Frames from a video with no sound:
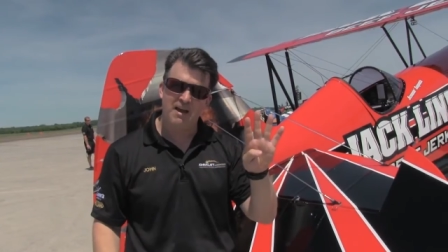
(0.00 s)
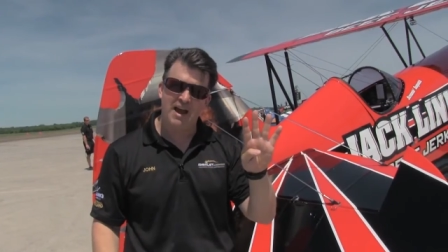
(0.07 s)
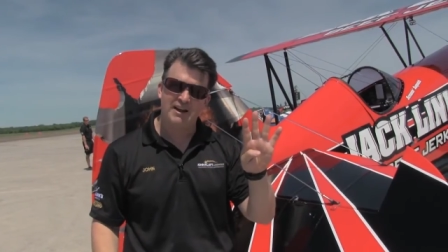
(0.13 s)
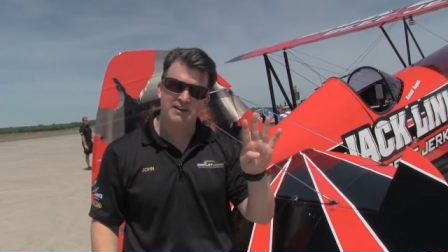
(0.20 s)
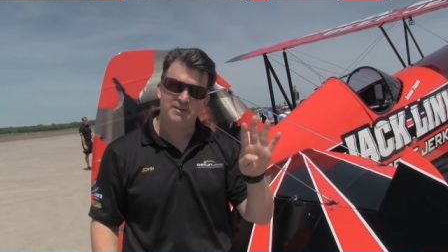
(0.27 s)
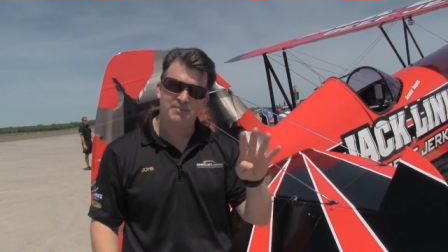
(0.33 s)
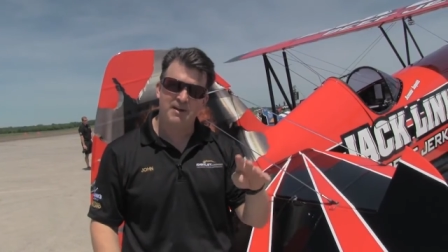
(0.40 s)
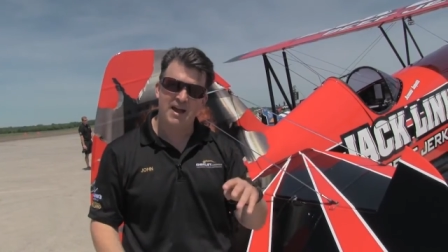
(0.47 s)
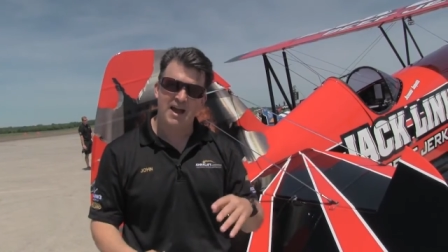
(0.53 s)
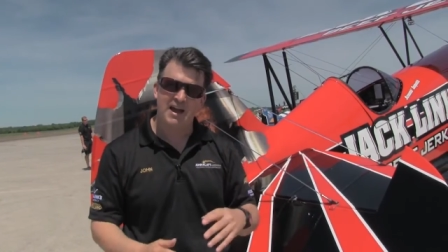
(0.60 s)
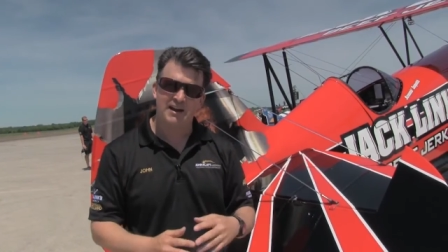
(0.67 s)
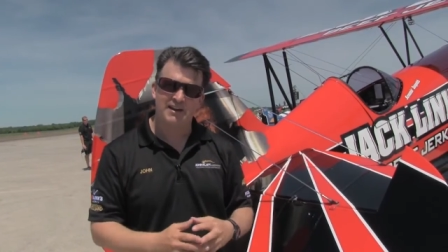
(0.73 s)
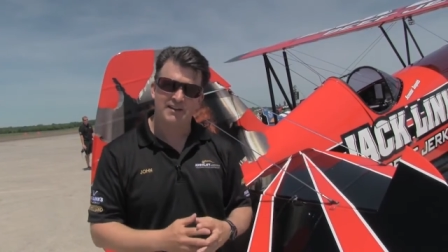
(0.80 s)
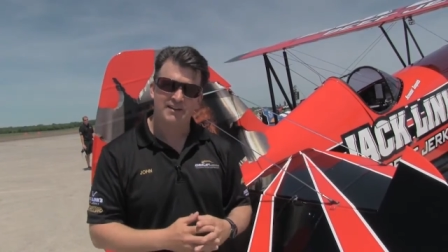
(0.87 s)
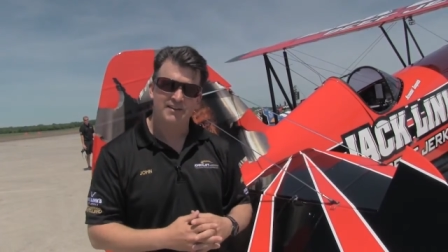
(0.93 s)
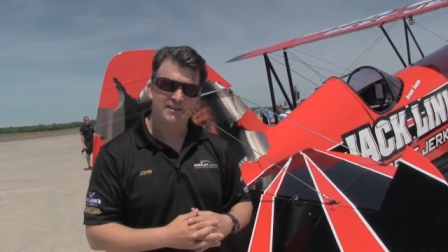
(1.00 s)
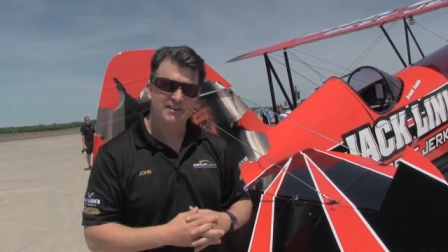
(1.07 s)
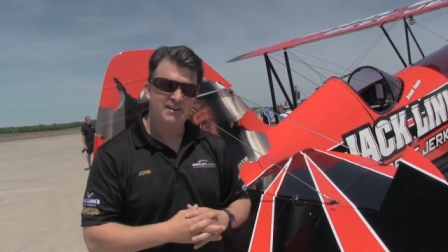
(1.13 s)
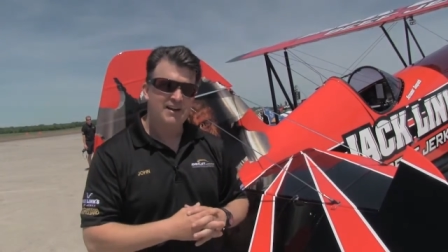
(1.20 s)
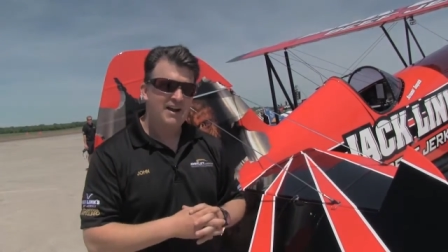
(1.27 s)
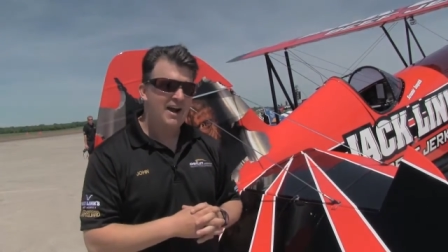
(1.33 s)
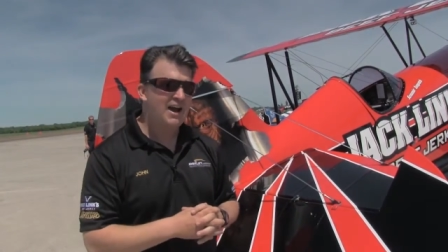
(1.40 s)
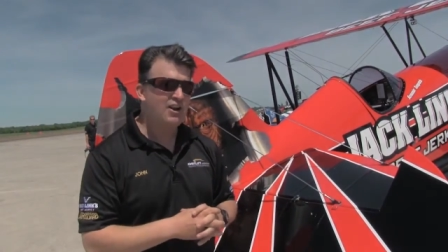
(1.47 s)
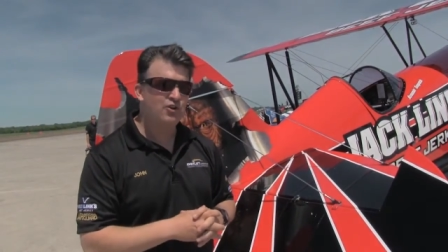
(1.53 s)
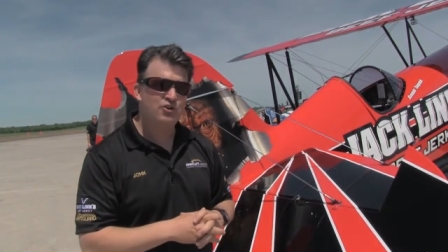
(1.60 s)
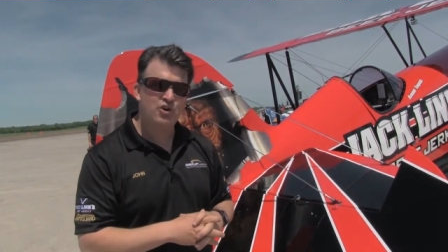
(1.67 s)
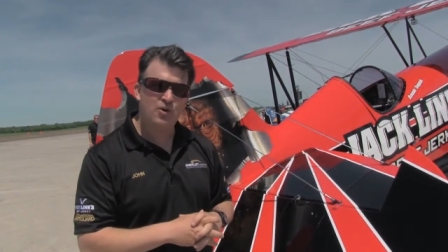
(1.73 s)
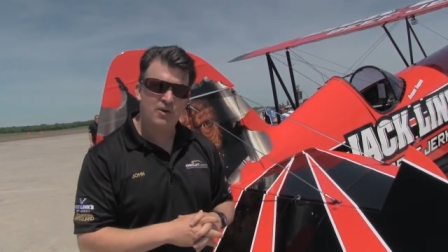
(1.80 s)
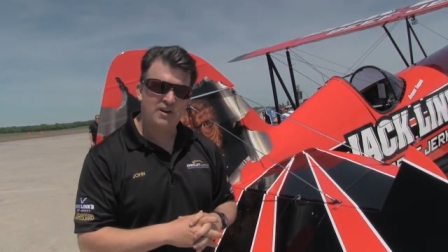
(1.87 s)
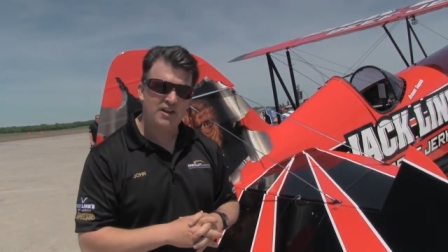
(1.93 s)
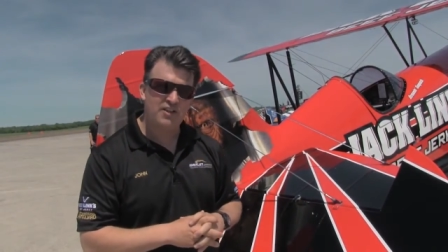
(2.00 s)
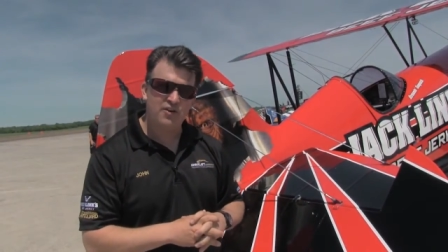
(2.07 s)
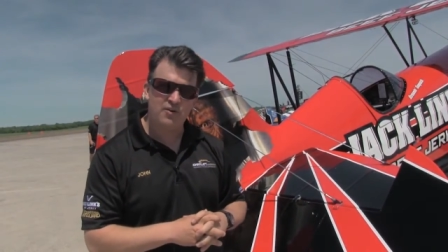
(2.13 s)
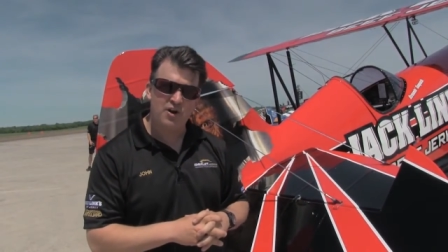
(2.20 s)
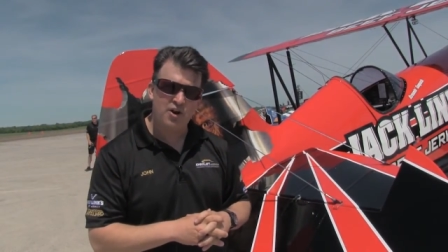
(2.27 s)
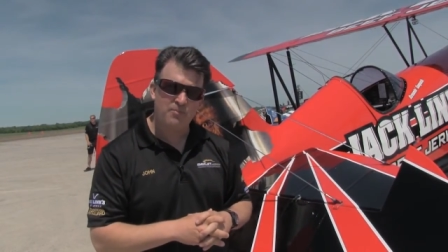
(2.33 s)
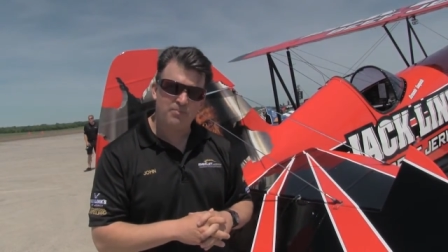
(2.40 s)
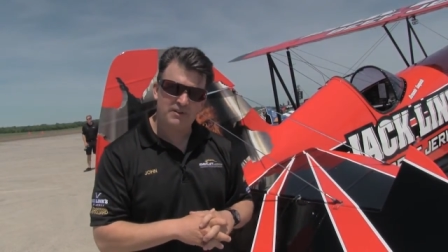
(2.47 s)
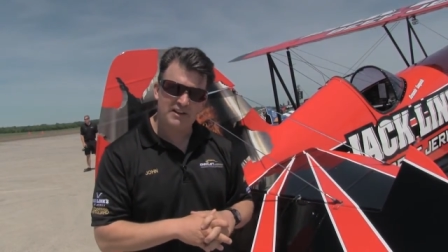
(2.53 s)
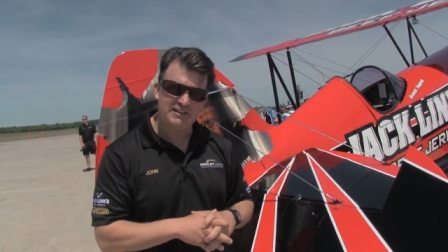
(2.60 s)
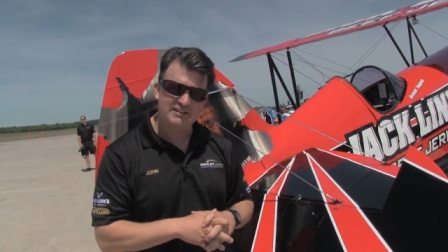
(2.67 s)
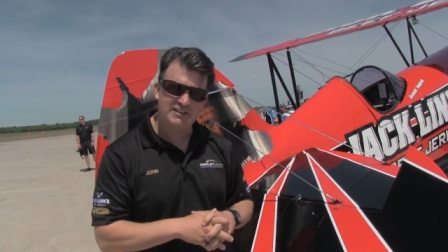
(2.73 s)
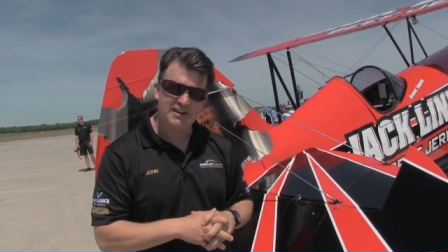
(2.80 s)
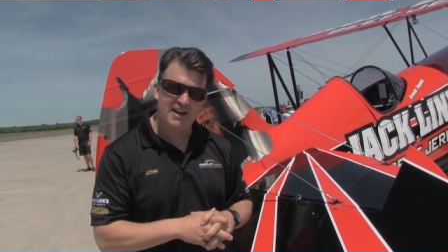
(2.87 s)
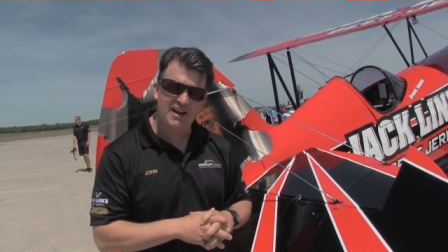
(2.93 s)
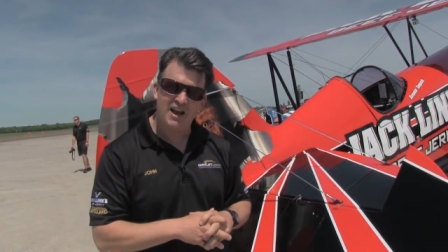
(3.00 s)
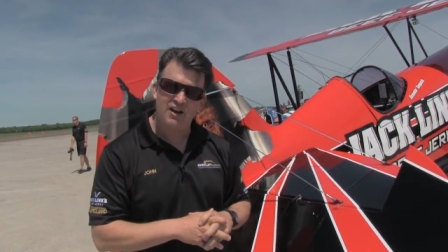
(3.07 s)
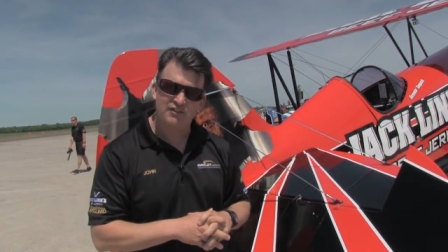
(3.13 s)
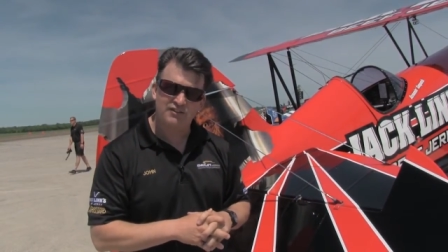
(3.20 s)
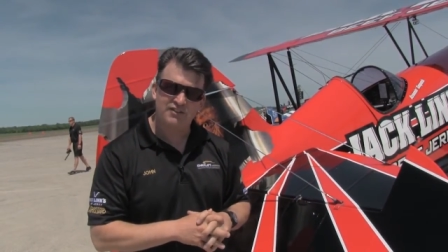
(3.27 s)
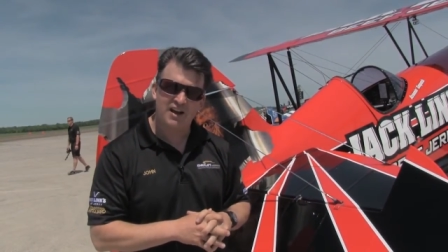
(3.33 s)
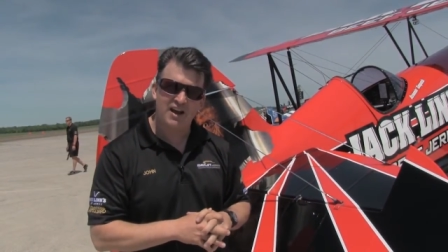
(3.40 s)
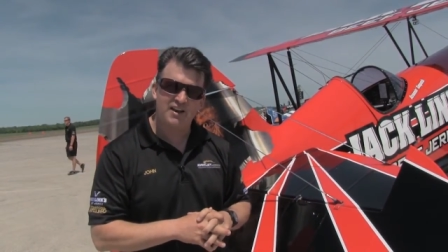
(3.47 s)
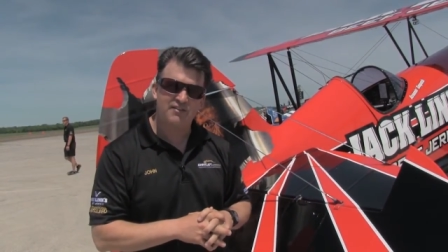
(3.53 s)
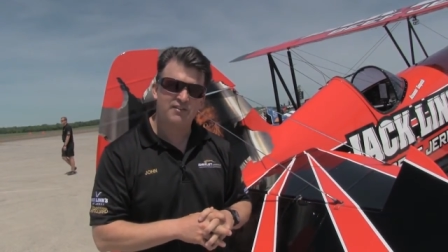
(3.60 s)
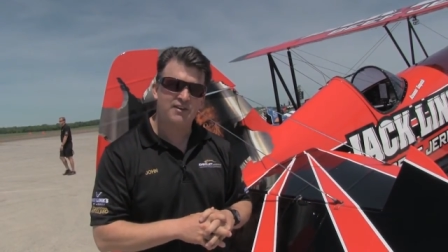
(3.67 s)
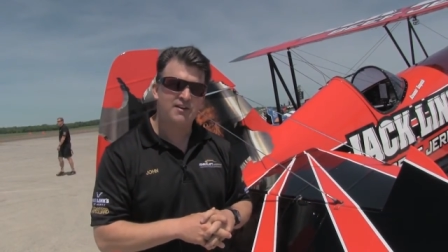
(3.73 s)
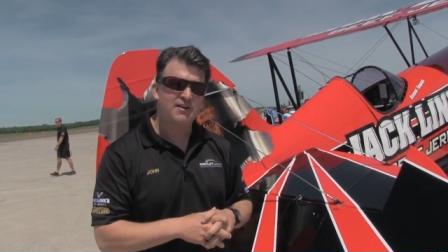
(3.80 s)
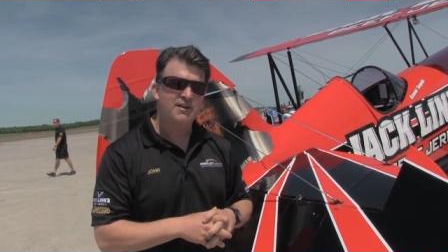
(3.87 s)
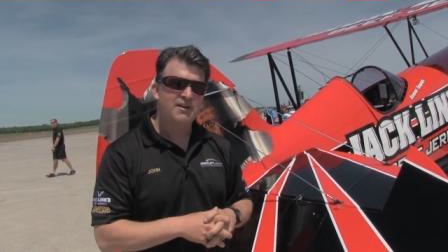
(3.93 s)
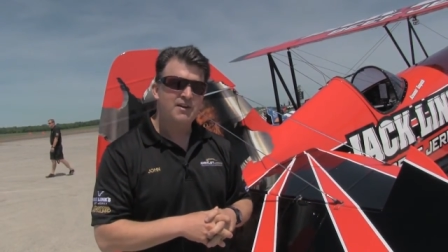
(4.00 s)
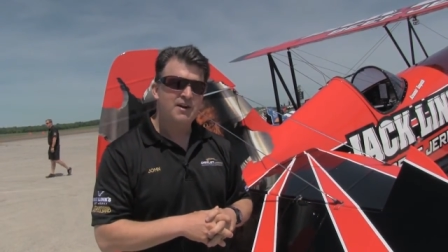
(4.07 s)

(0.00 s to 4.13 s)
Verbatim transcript: back to back. I don't know another airplane today outside of a,